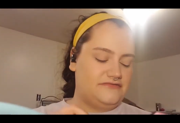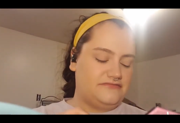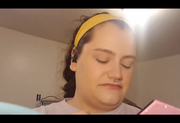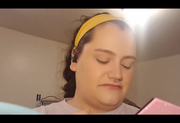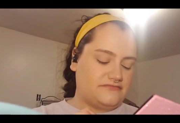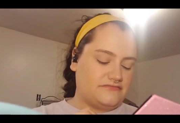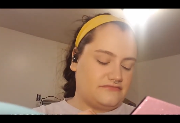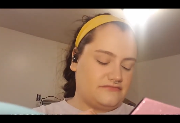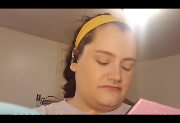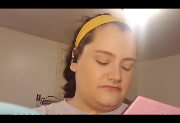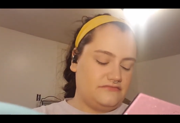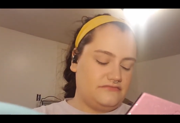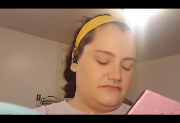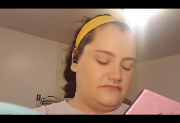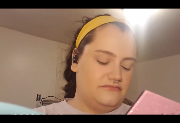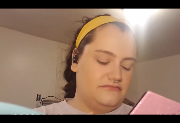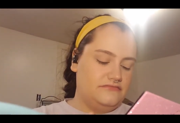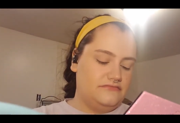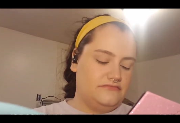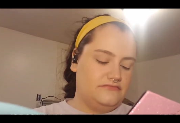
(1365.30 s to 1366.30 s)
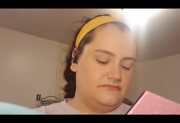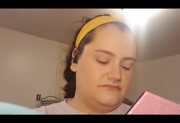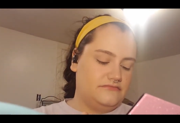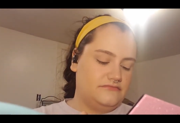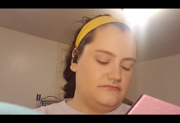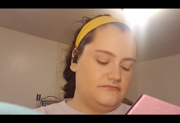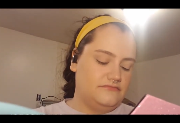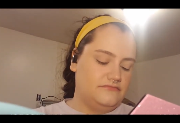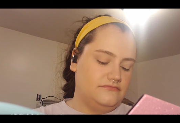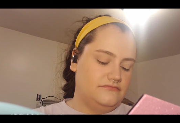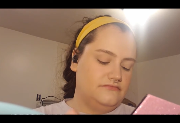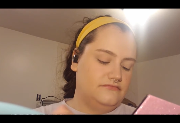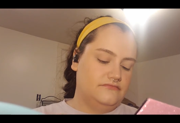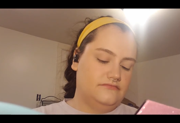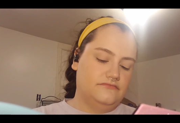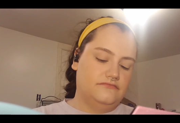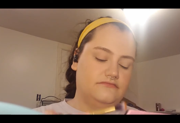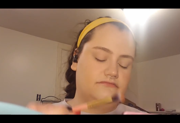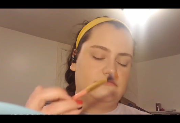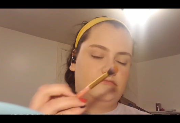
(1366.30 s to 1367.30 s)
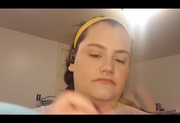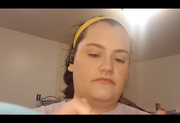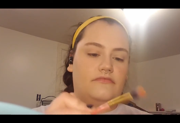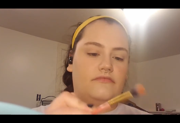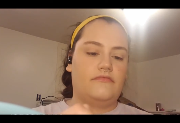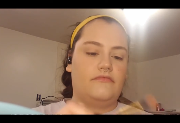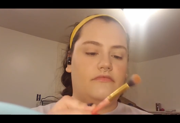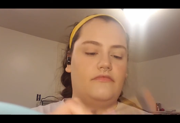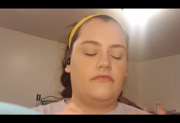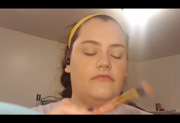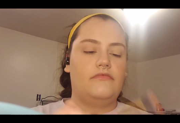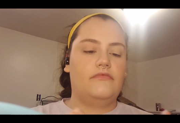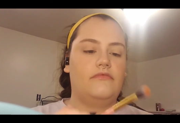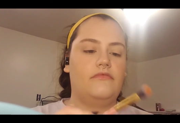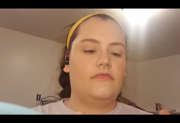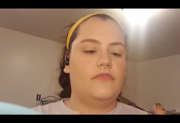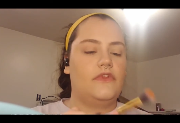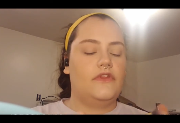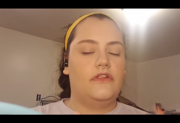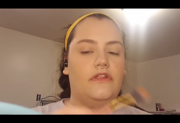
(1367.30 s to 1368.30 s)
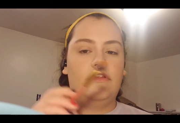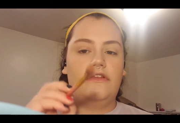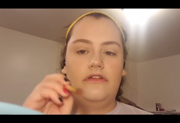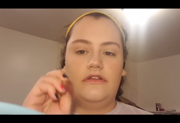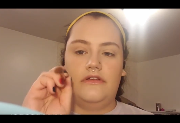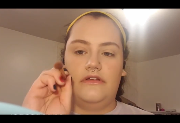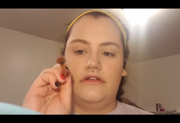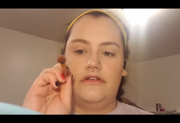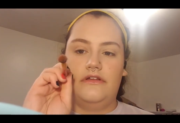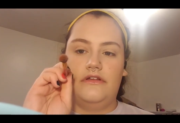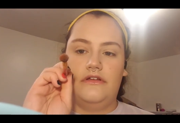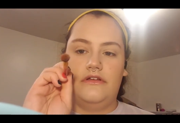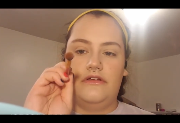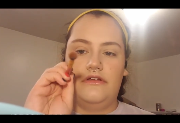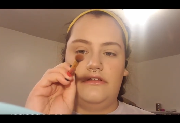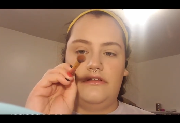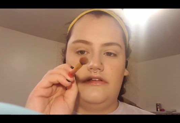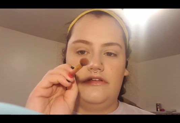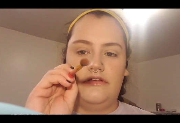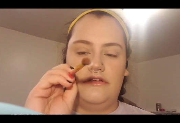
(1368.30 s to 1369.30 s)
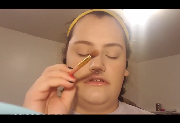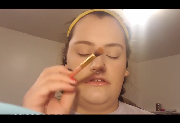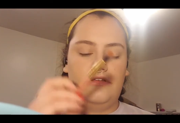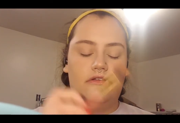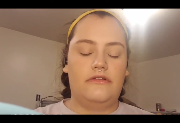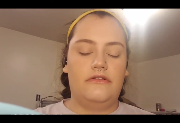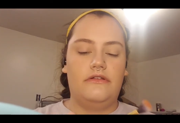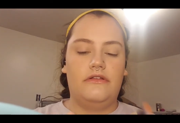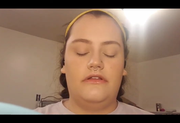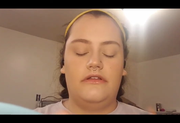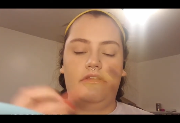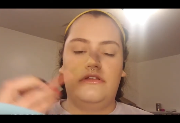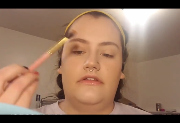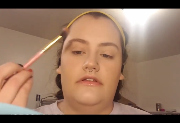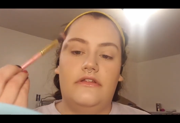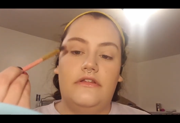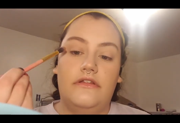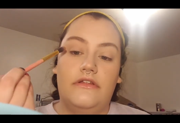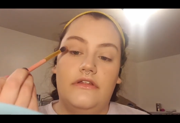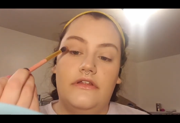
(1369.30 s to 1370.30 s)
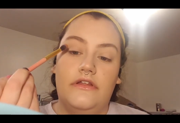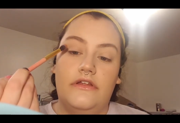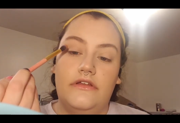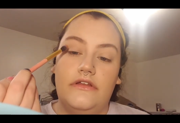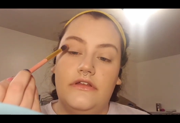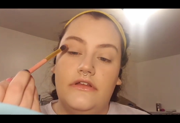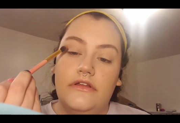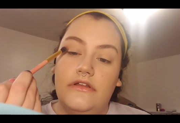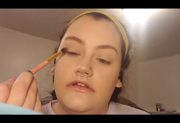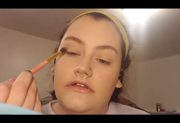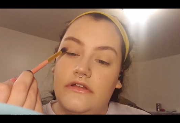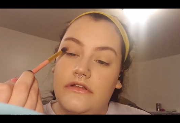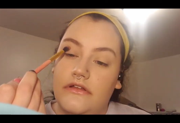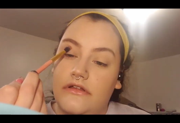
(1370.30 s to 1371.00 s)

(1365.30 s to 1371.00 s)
No one is speaking in this clip.